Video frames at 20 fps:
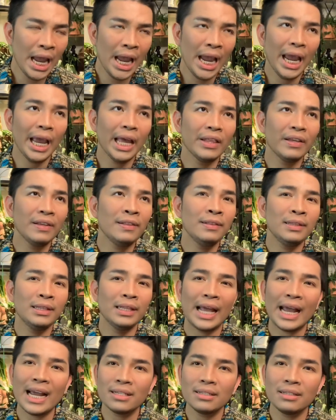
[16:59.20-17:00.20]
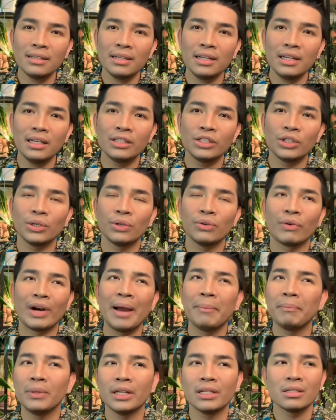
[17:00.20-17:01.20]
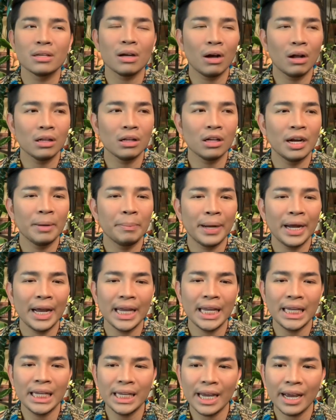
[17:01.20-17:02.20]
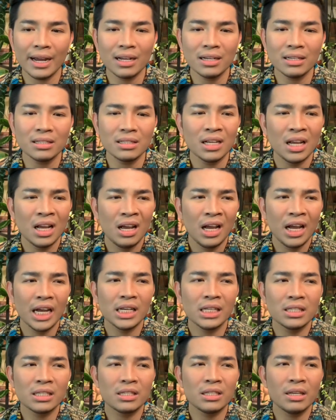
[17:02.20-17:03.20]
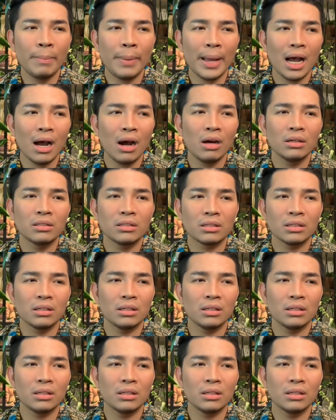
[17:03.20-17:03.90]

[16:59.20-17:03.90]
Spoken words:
And then lastly, to wrap this all up, I guess it's about